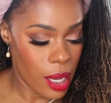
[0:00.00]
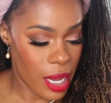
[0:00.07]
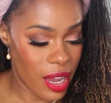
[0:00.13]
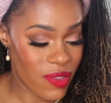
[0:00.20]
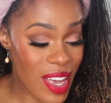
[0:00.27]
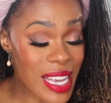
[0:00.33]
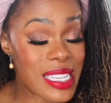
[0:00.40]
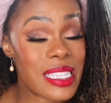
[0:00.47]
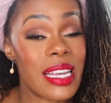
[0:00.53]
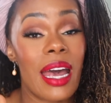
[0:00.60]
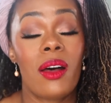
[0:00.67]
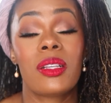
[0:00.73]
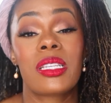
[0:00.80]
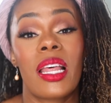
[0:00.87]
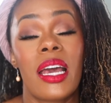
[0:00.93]
if that
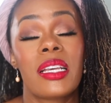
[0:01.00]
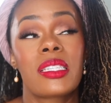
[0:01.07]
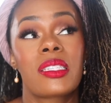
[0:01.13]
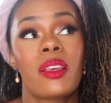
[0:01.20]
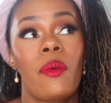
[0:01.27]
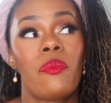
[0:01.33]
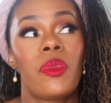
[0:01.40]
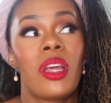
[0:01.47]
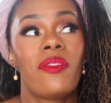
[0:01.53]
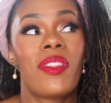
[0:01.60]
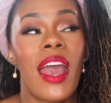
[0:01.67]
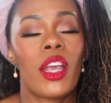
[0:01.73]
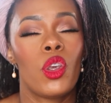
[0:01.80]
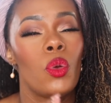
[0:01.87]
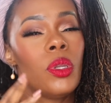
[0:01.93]
sounds like something
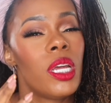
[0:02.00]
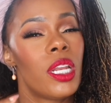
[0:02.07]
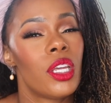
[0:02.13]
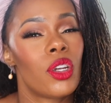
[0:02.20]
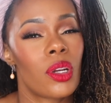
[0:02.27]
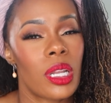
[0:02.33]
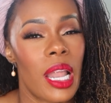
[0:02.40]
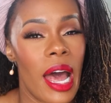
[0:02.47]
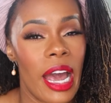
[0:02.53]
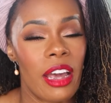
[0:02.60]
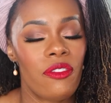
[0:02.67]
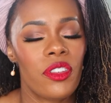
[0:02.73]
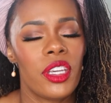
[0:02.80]
that you need in your life,